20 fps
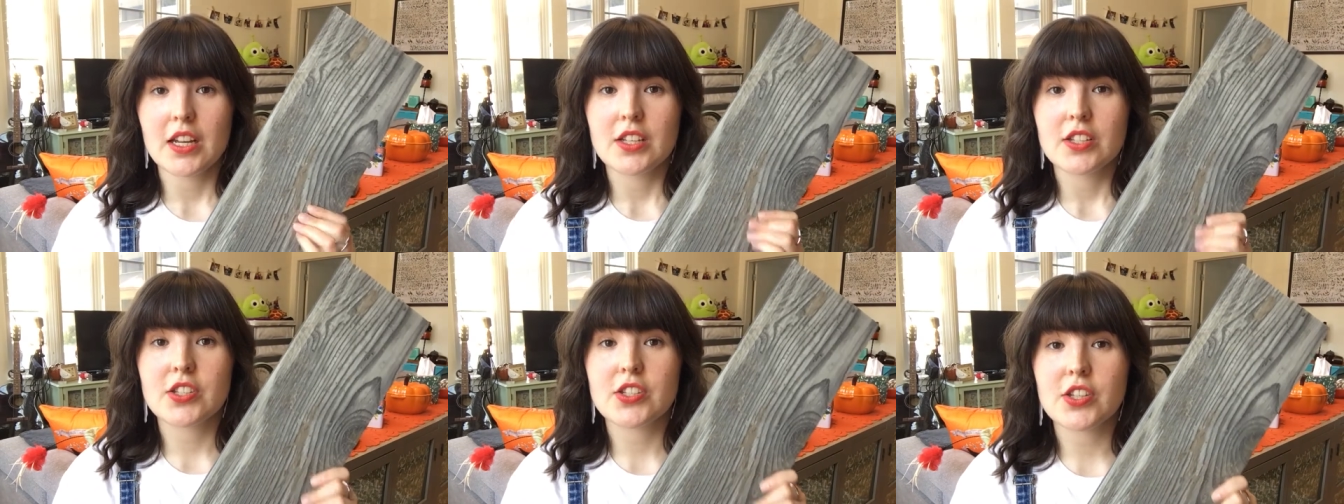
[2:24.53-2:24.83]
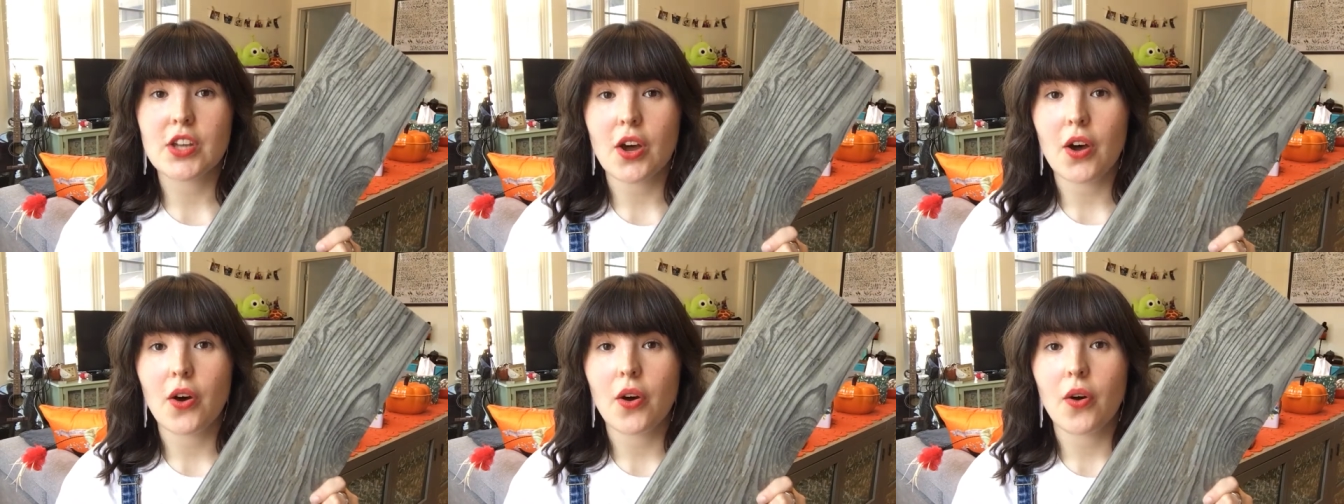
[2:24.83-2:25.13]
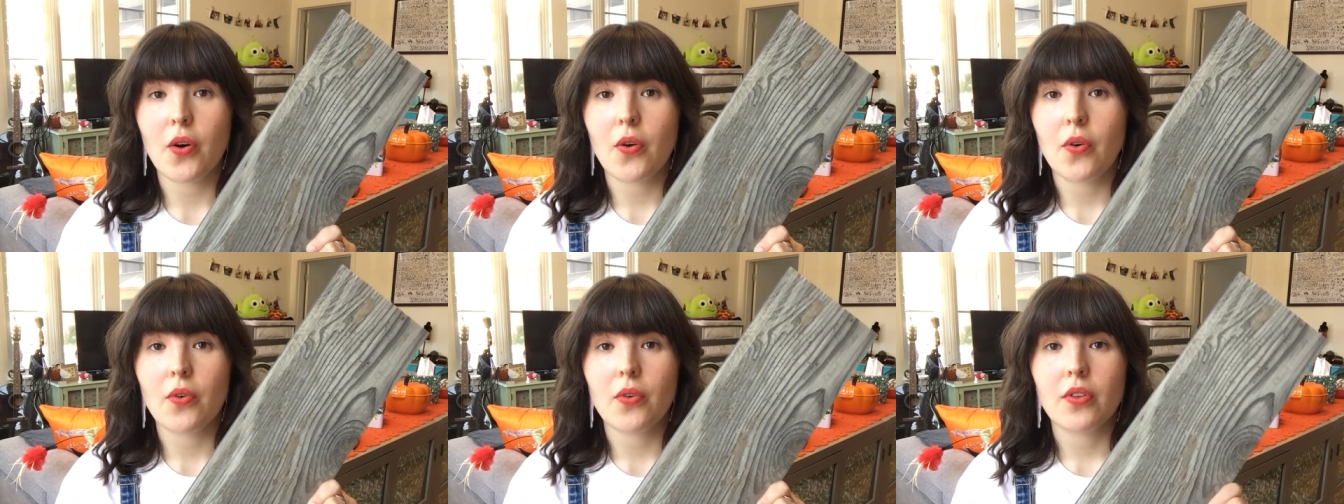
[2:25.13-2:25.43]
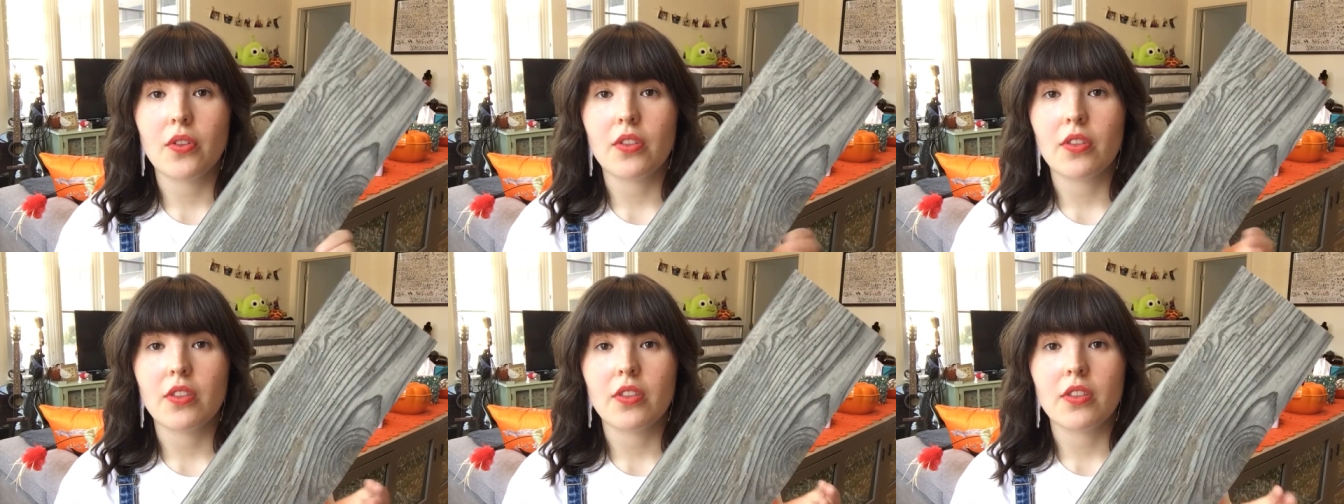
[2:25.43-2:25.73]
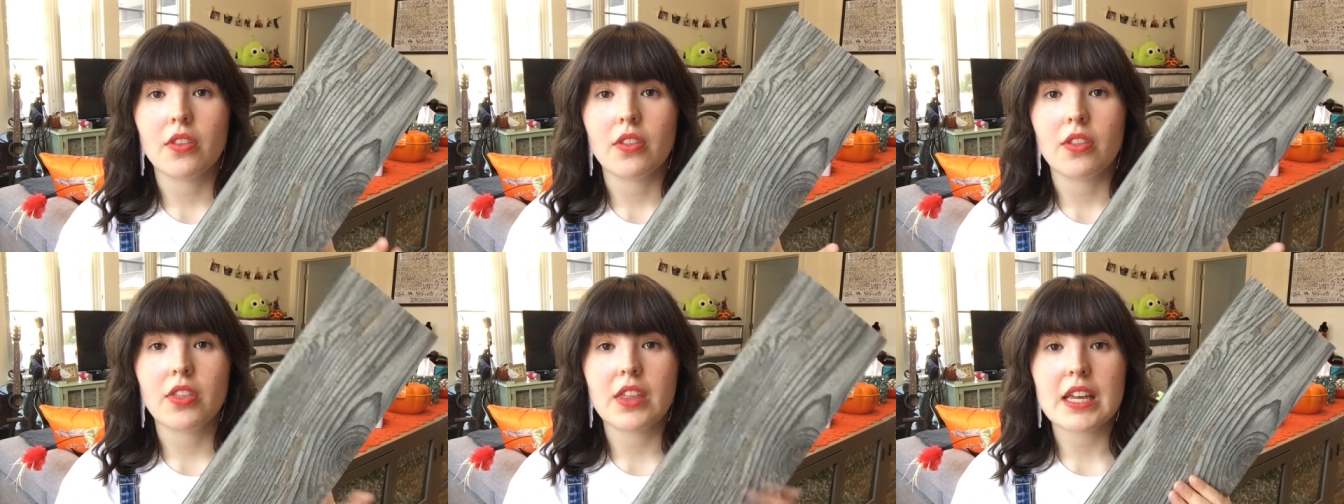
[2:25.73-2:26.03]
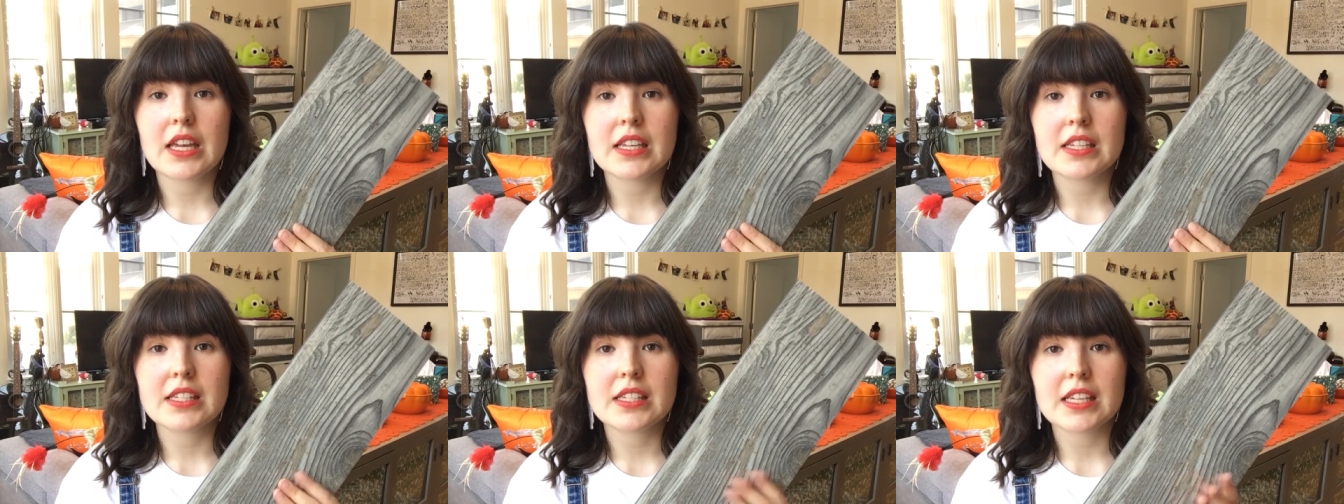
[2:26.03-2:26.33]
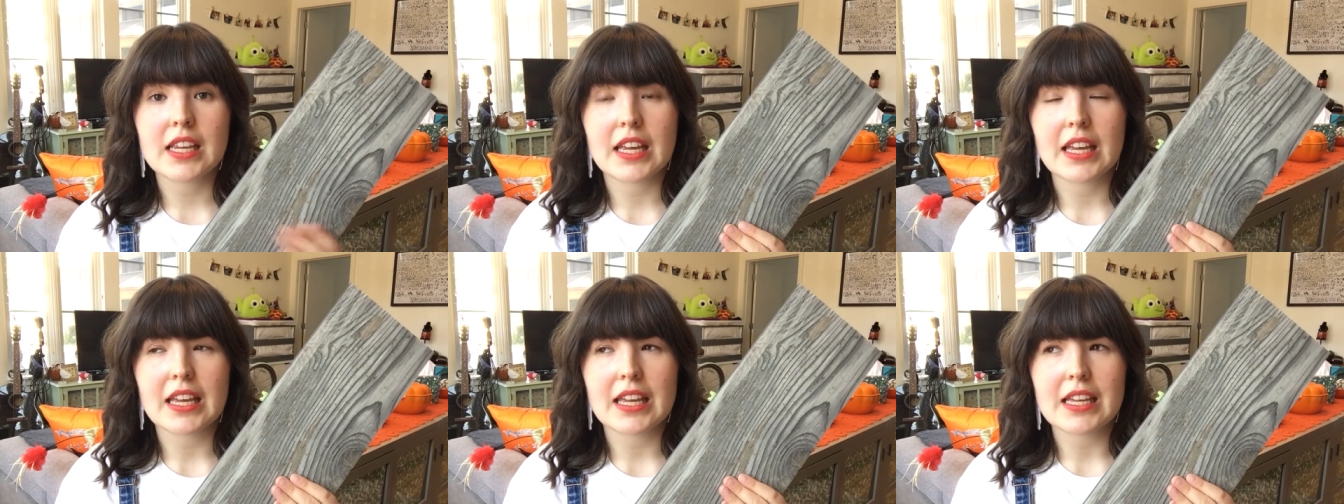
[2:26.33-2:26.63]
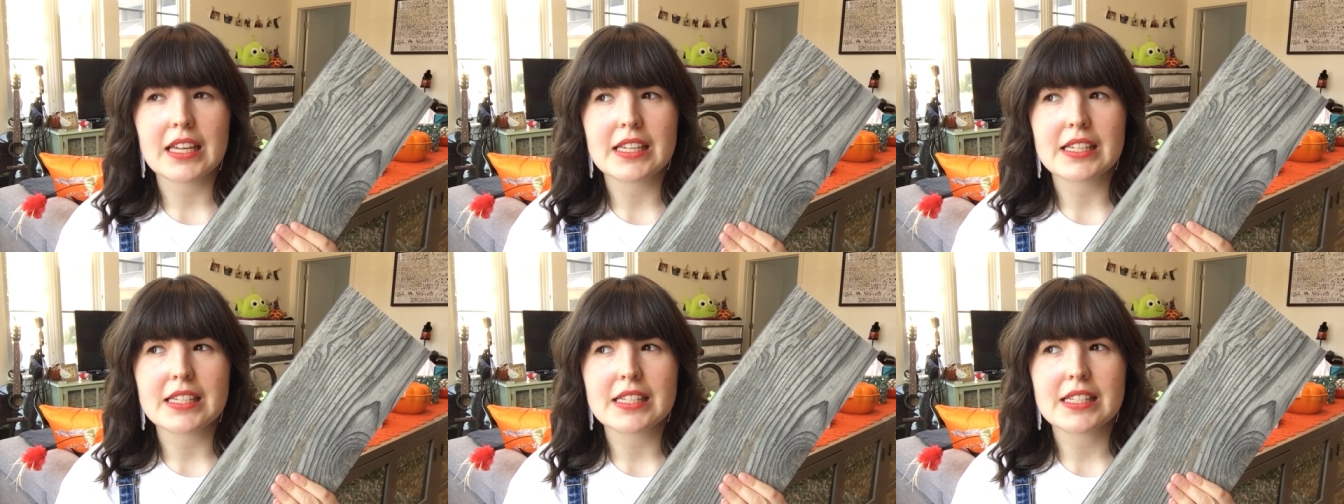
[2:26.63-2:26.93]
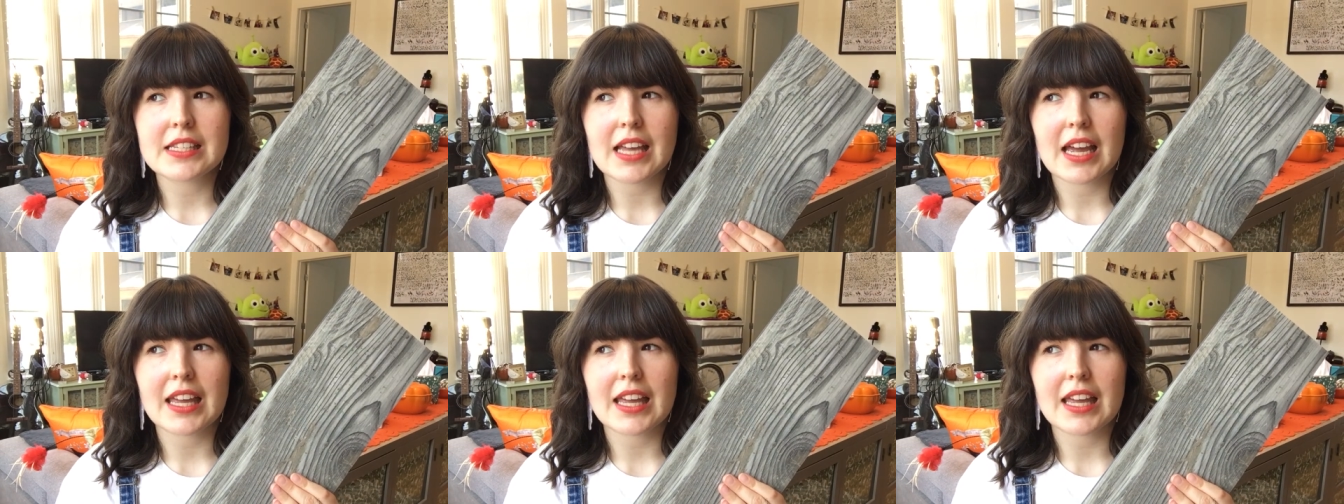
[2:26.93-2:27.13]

So this is,